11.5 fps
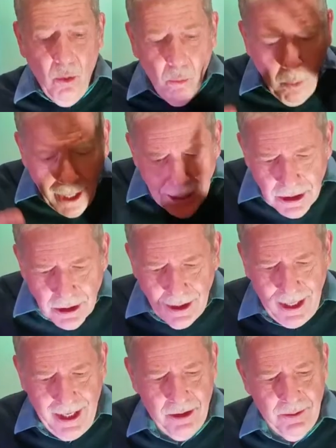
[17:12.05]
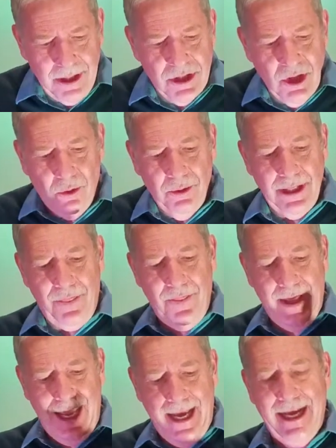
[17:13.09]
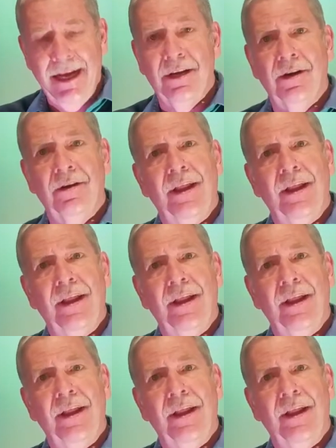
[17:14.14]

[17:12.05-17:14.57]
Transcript: When you're angry, don't let the anger